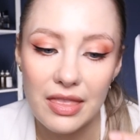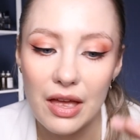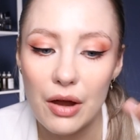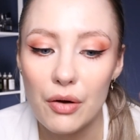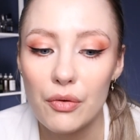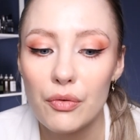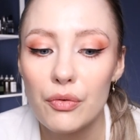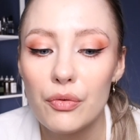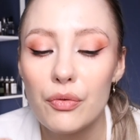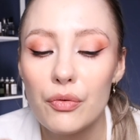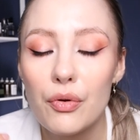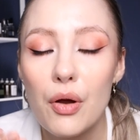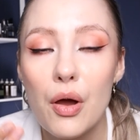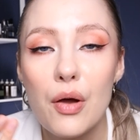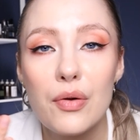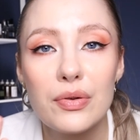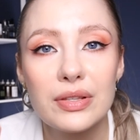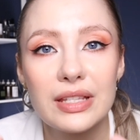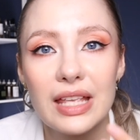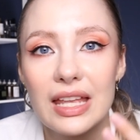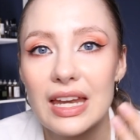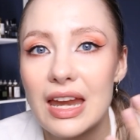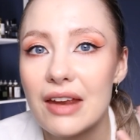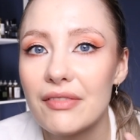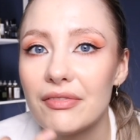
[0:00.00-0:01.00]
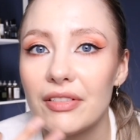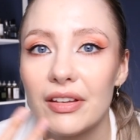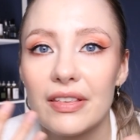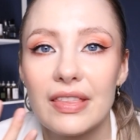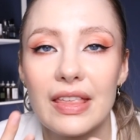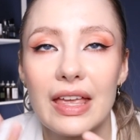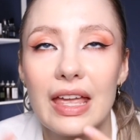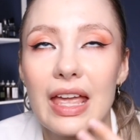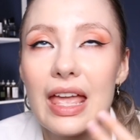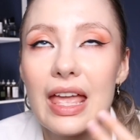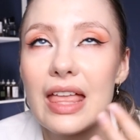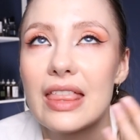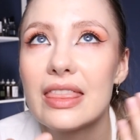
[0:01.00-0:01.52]
That rose and
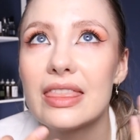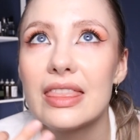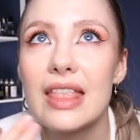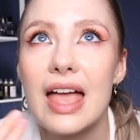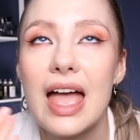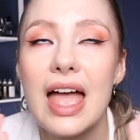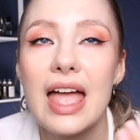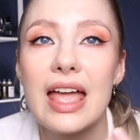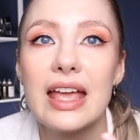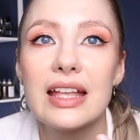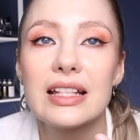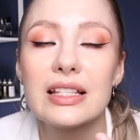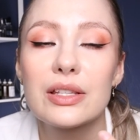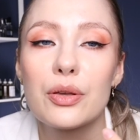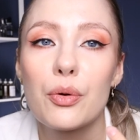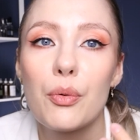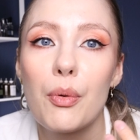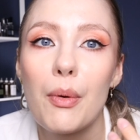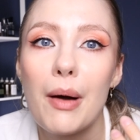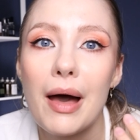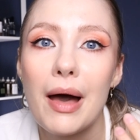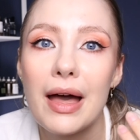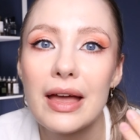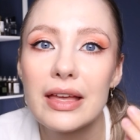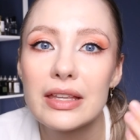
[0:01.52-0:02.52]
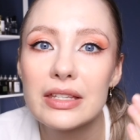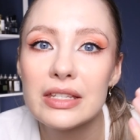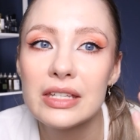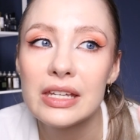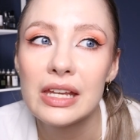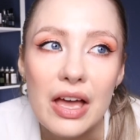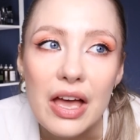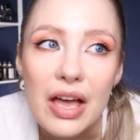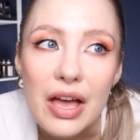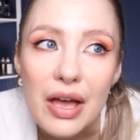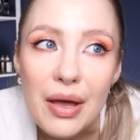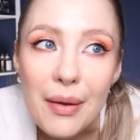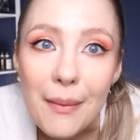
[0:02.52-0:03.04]
everything in there, it's quite
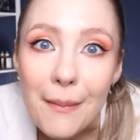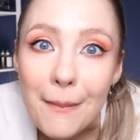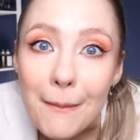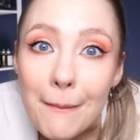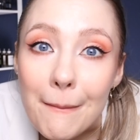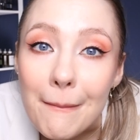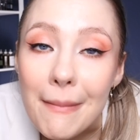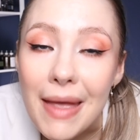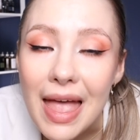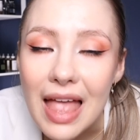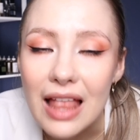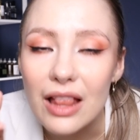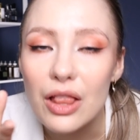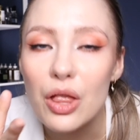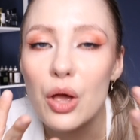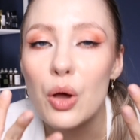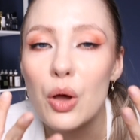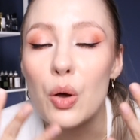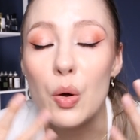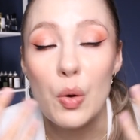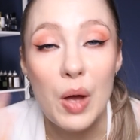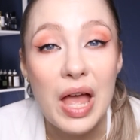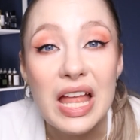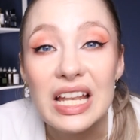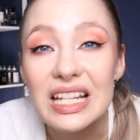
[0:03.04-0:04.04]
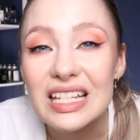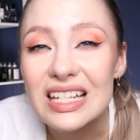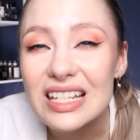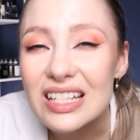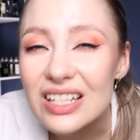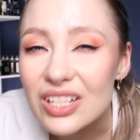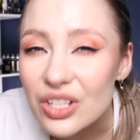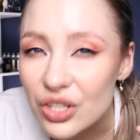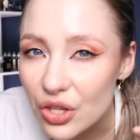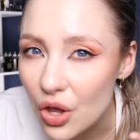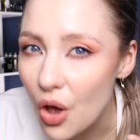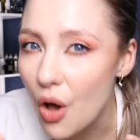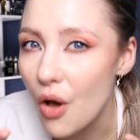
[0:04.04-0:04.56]
mellow and
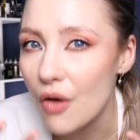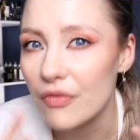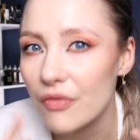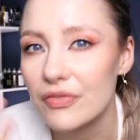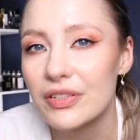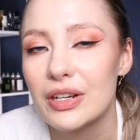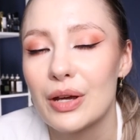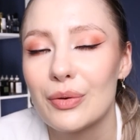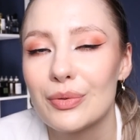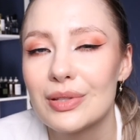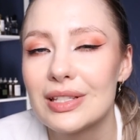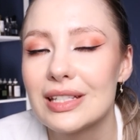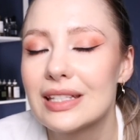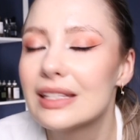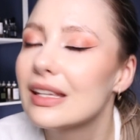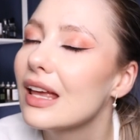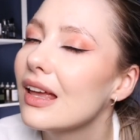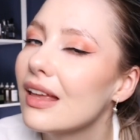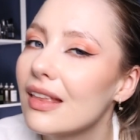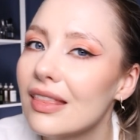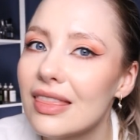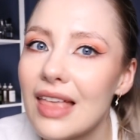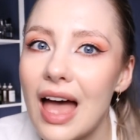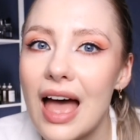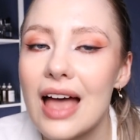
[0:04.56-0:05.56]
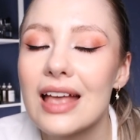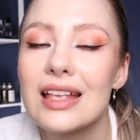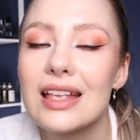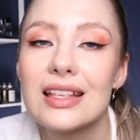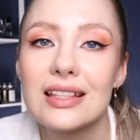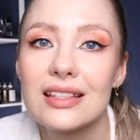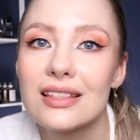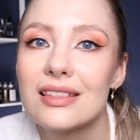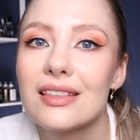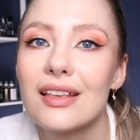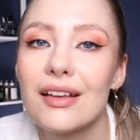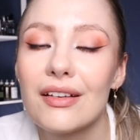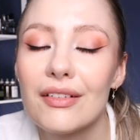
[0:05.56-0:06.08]
soft. I would say that
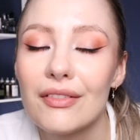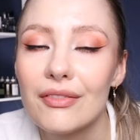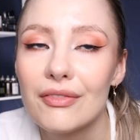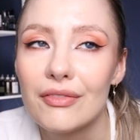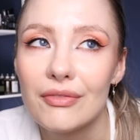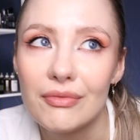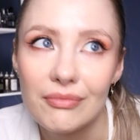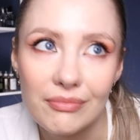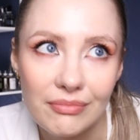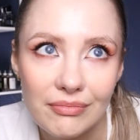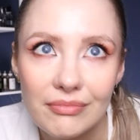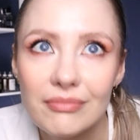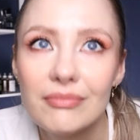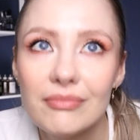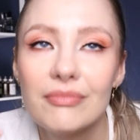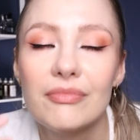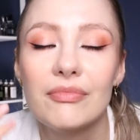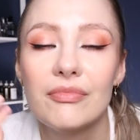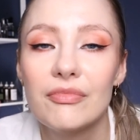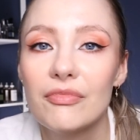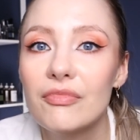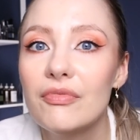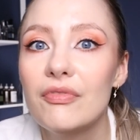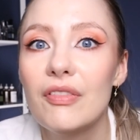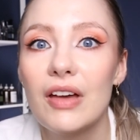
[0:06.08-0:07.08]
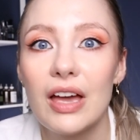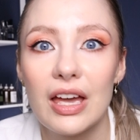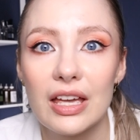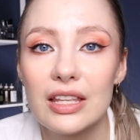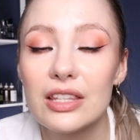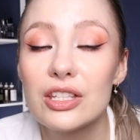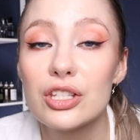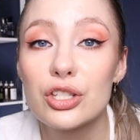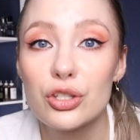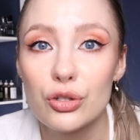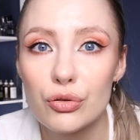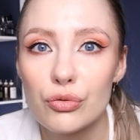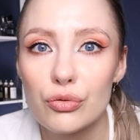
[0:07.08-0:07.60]
is the
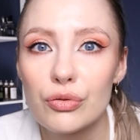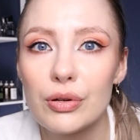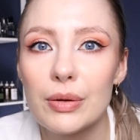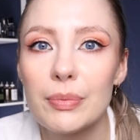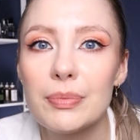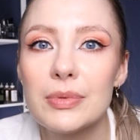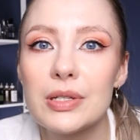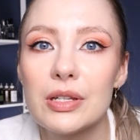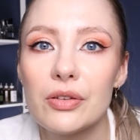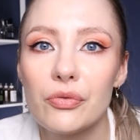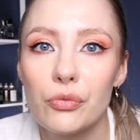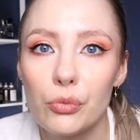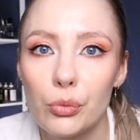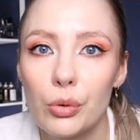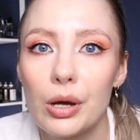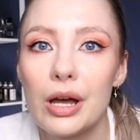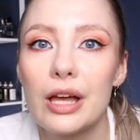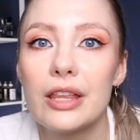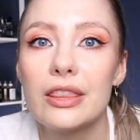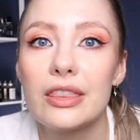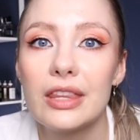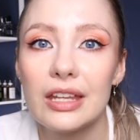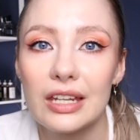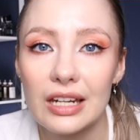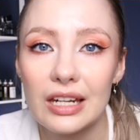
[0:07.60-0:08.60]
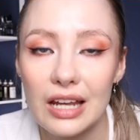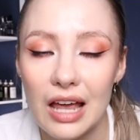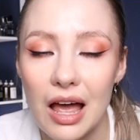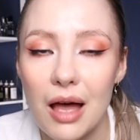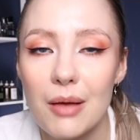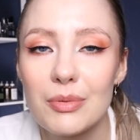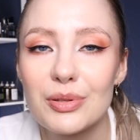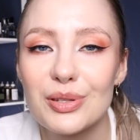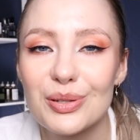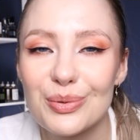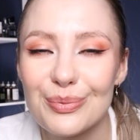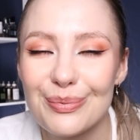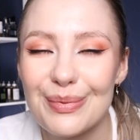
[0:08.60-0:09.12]
descriptive word that
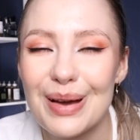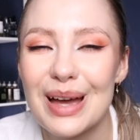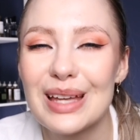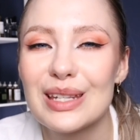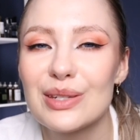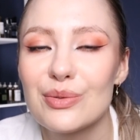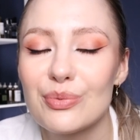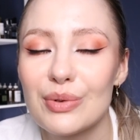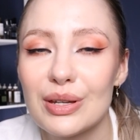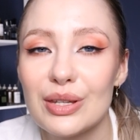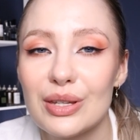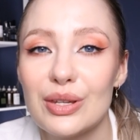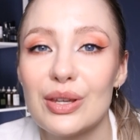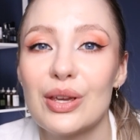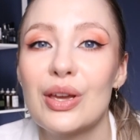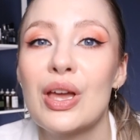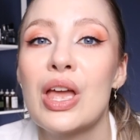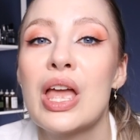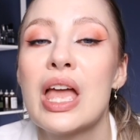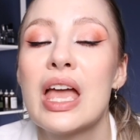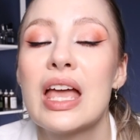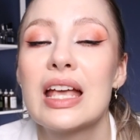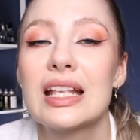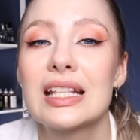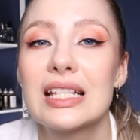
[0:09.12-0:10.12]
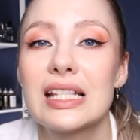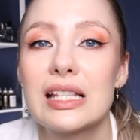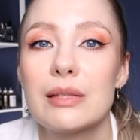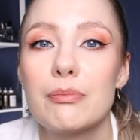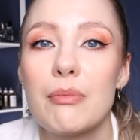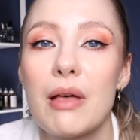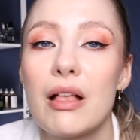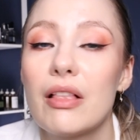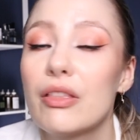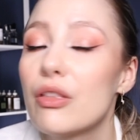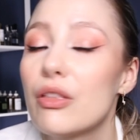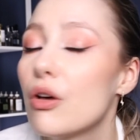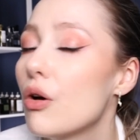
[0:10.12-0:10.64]
comes to mind when you
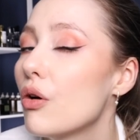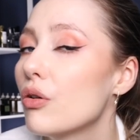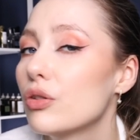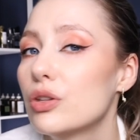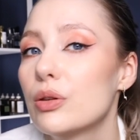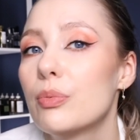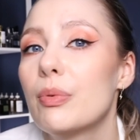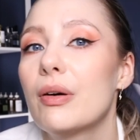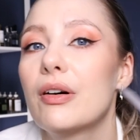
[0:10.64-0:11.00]
smell the Eau de